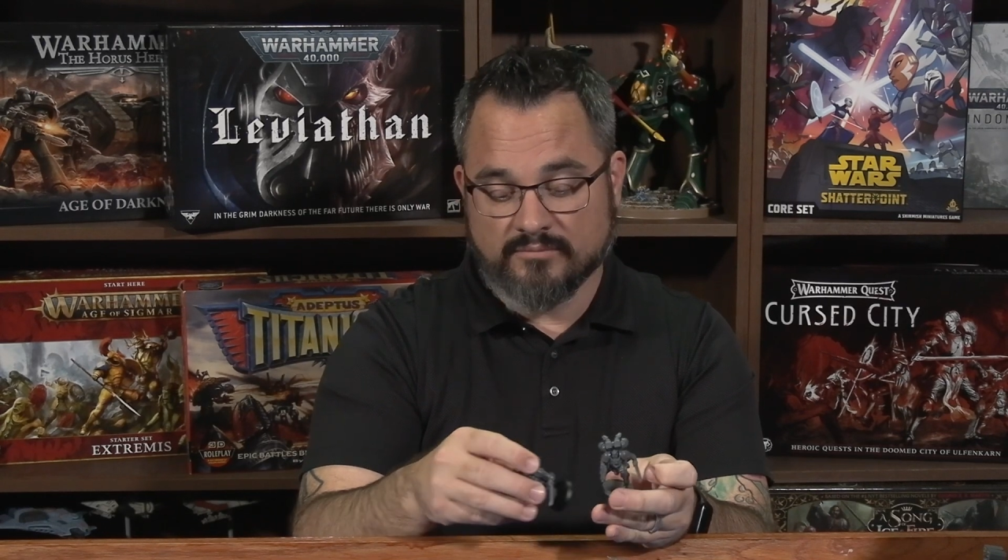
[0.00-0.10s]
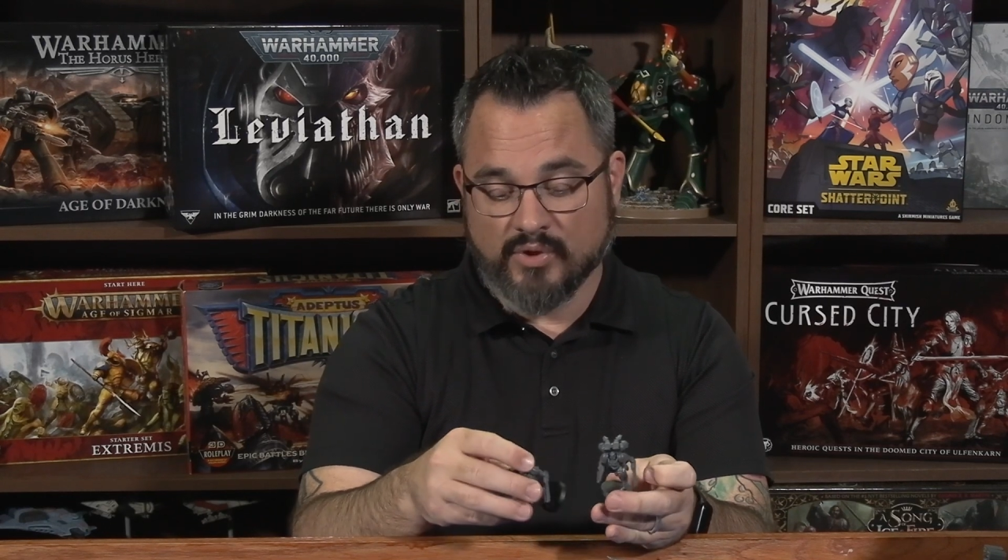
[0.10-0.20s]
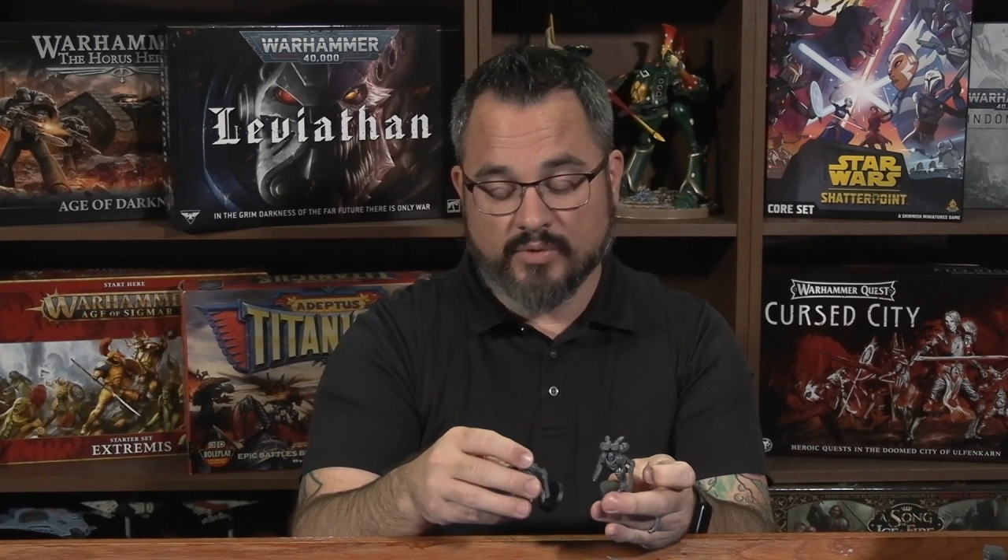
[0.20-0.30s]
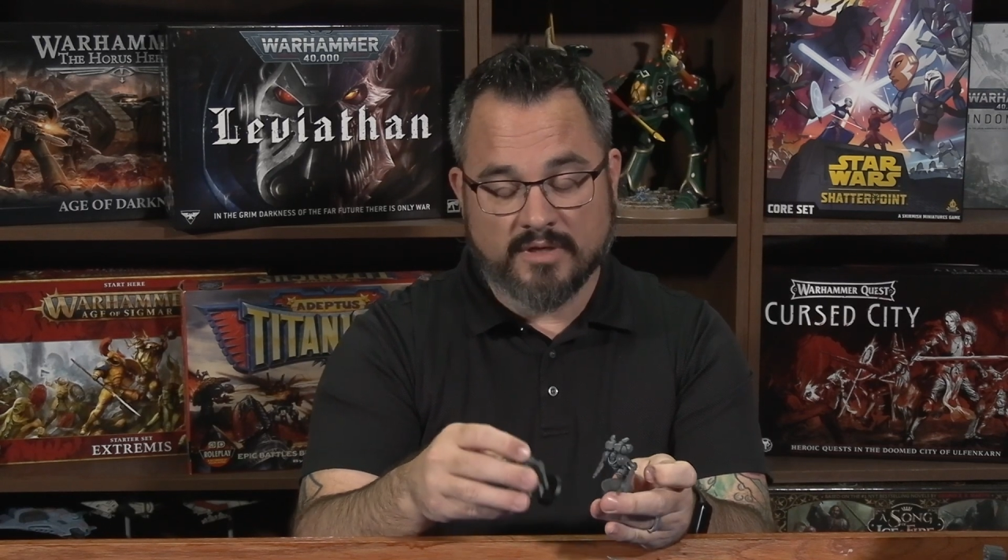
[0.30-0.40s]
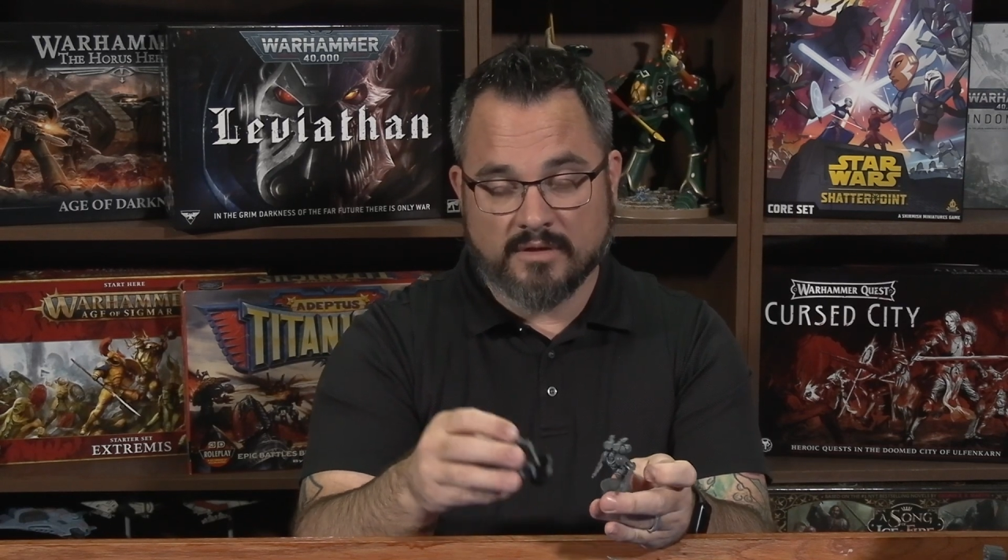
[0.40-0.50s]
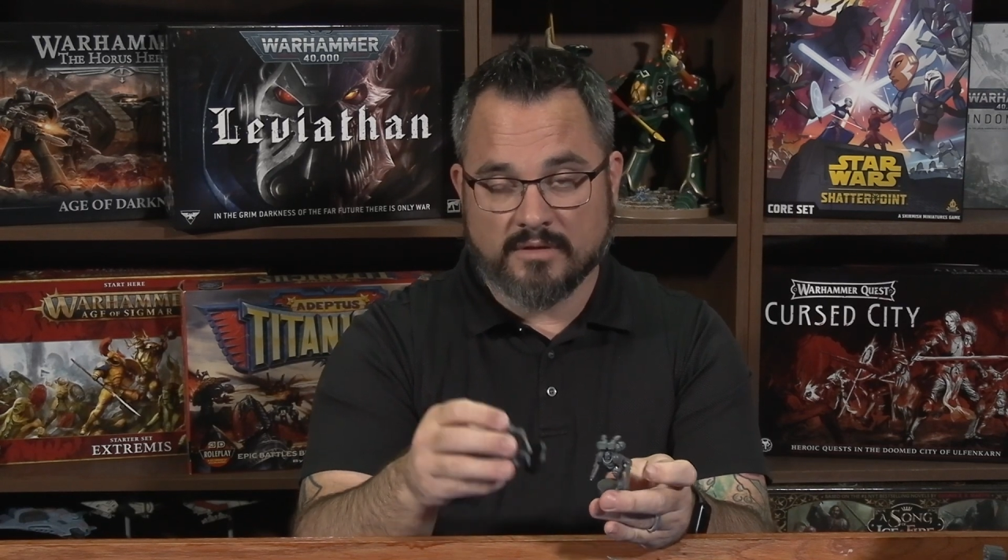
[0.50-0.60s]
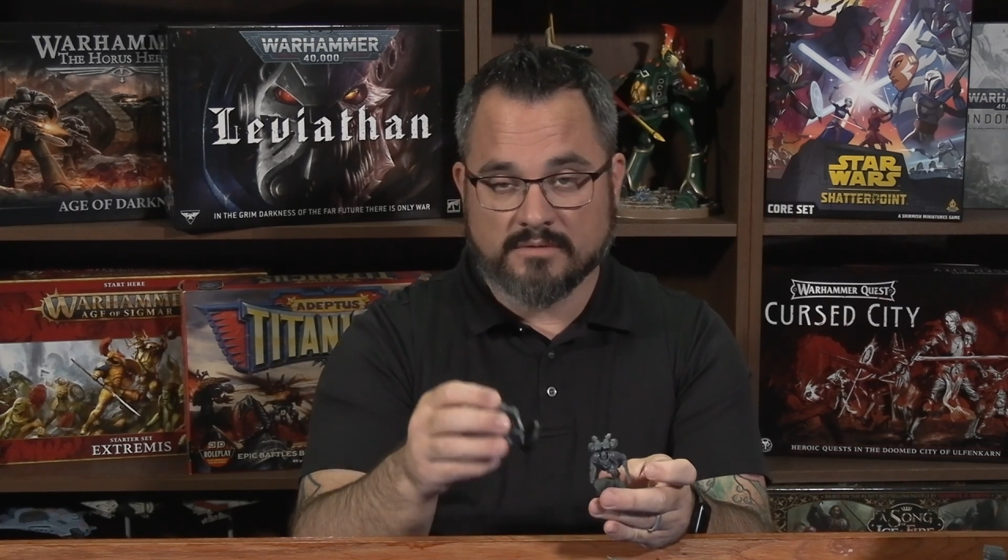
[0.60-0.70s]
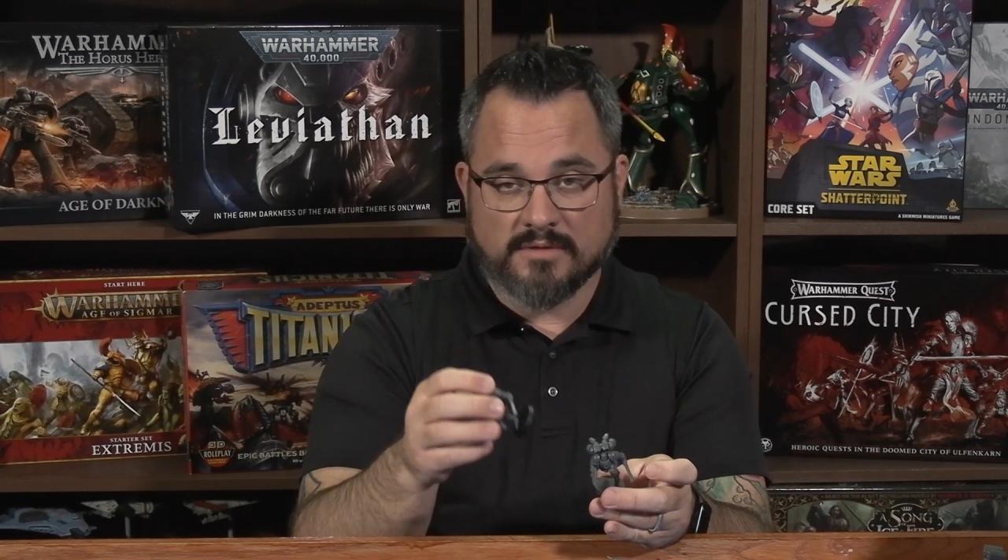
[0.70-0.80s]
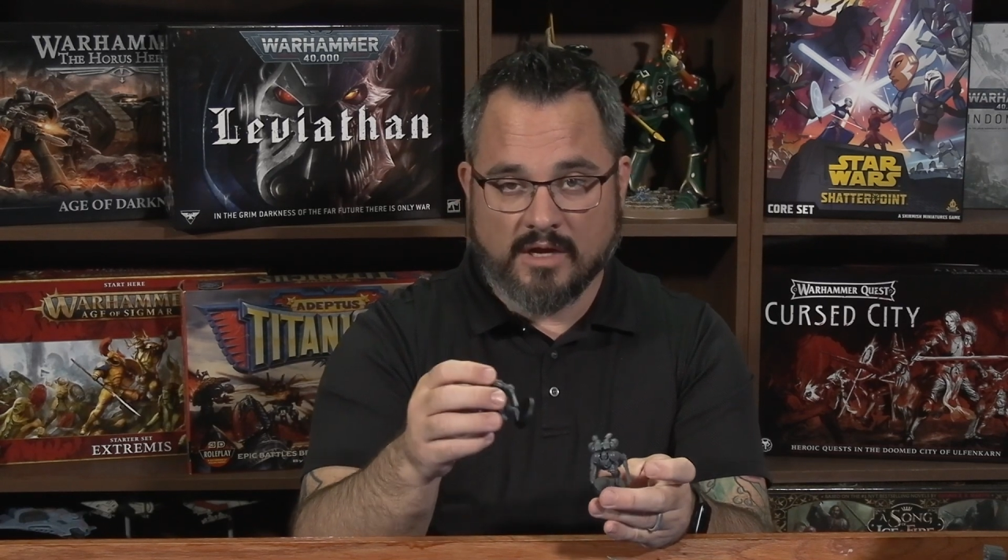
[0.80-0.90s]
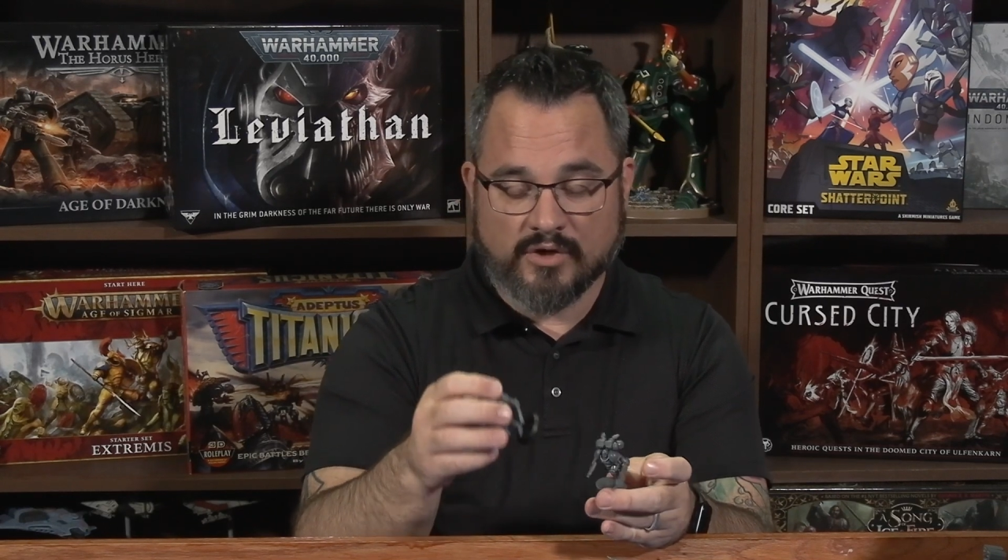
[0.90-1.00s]

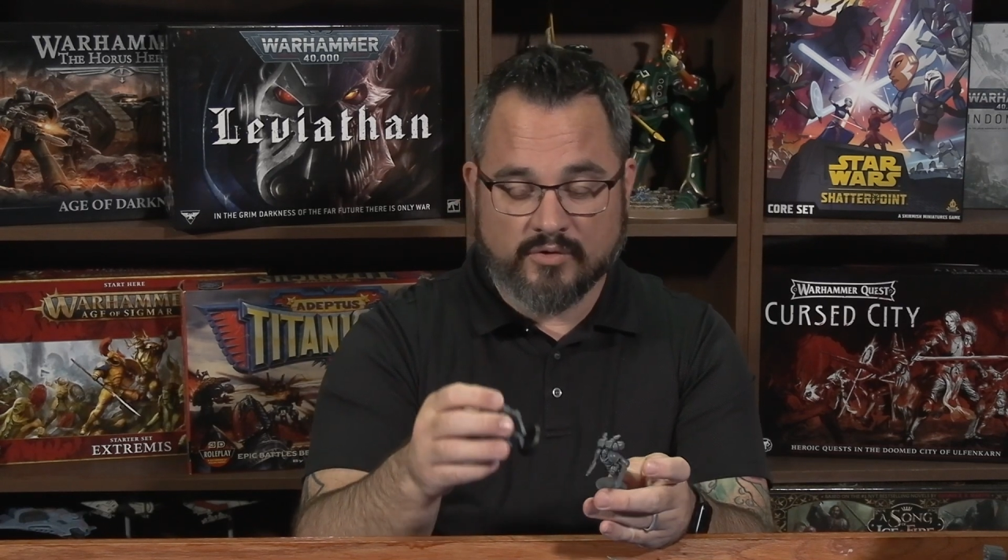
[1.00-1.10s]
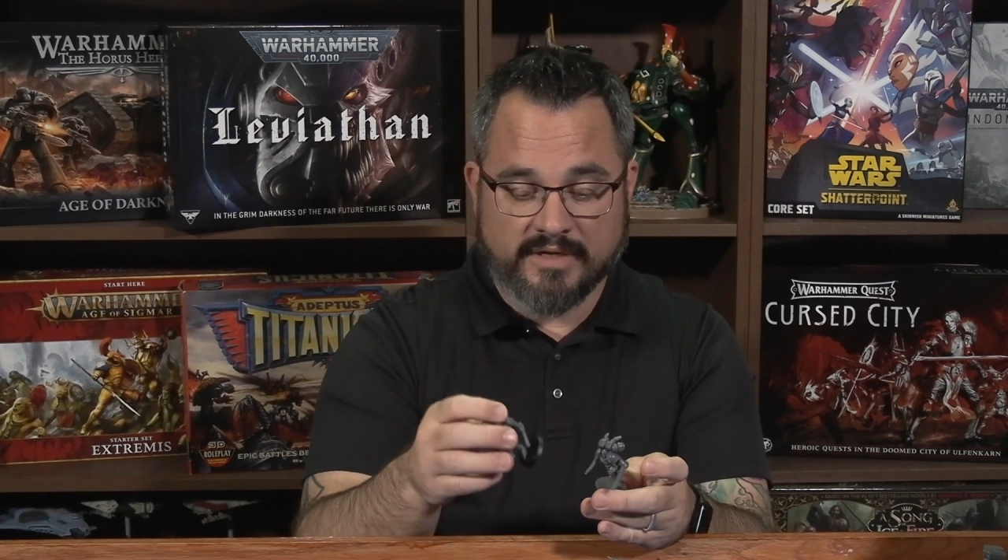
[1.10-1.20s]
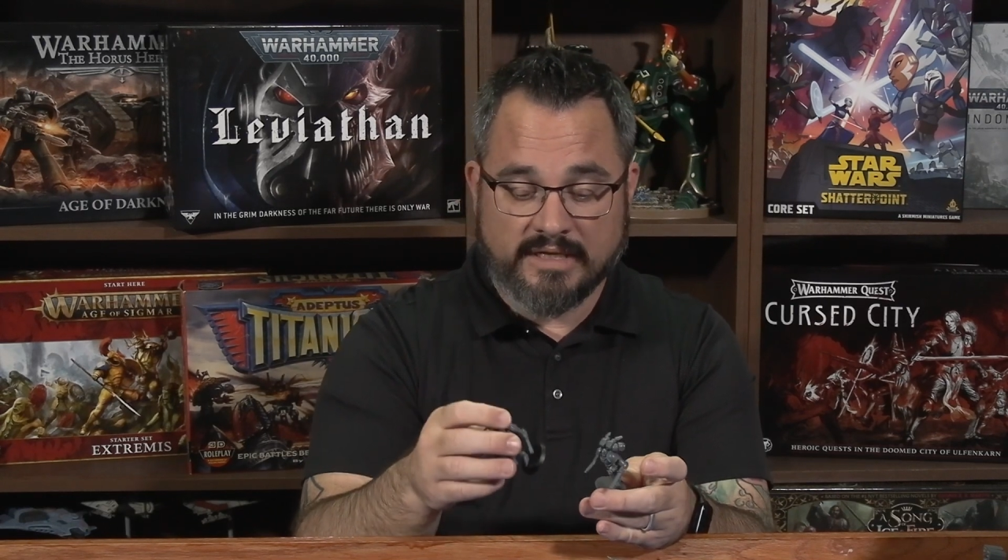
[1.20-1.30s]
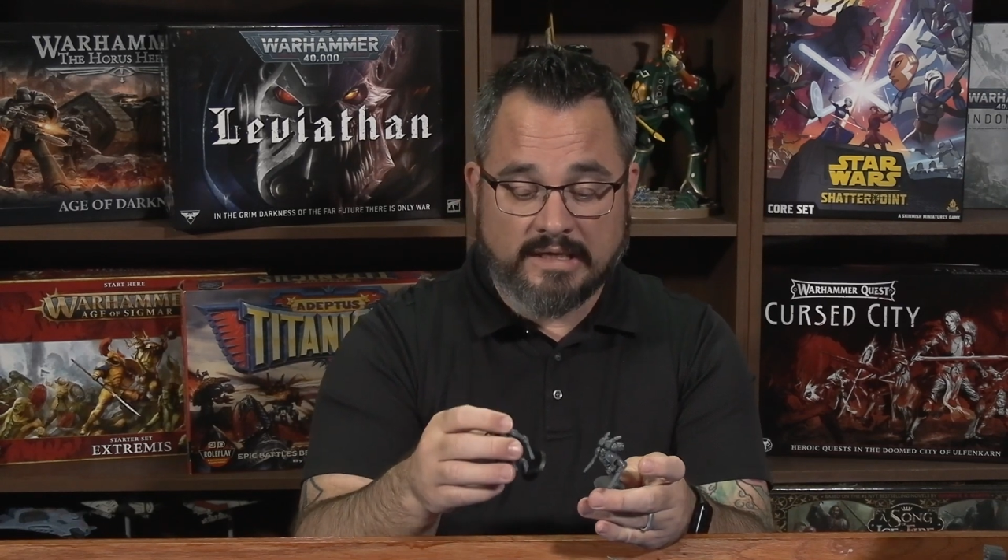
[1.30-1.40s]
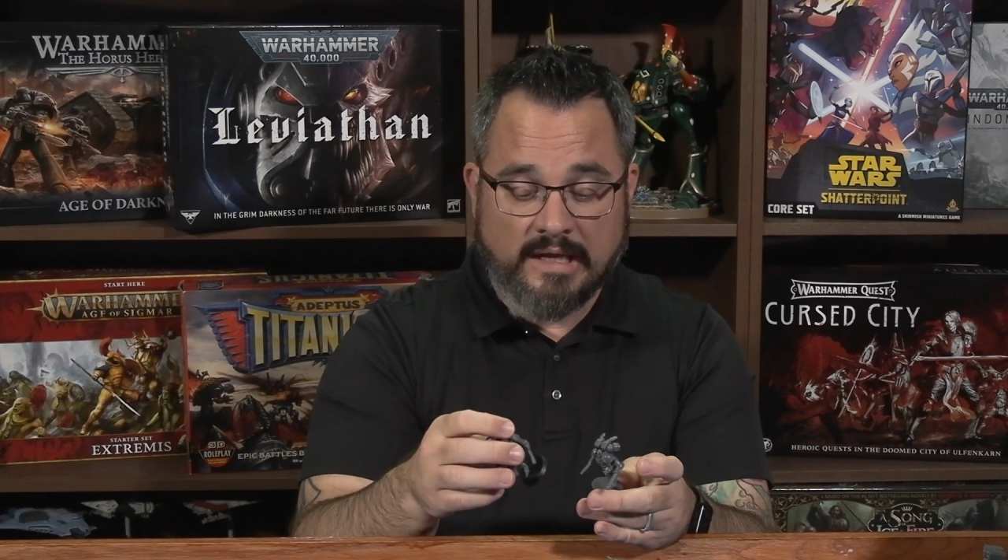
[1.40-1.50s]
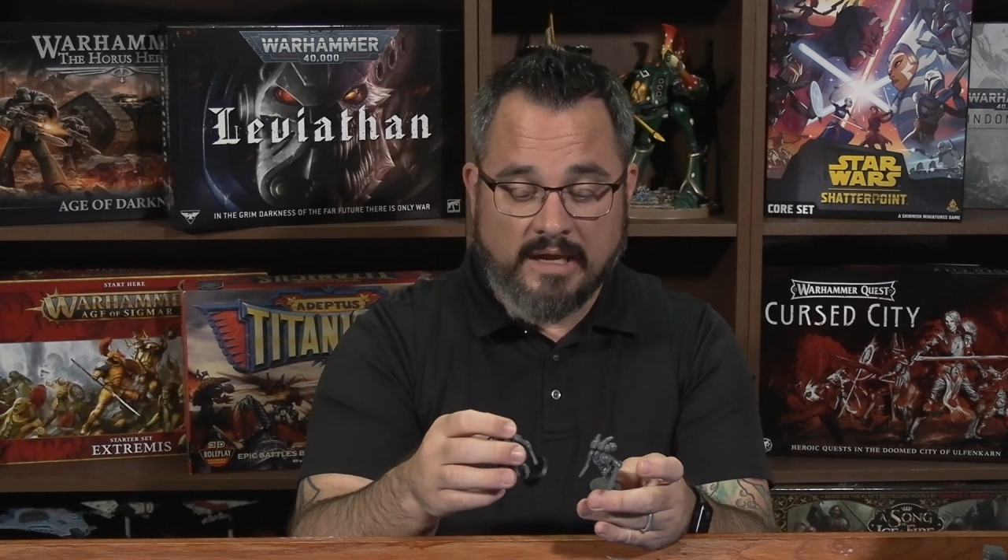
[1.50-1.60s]
broken concrete.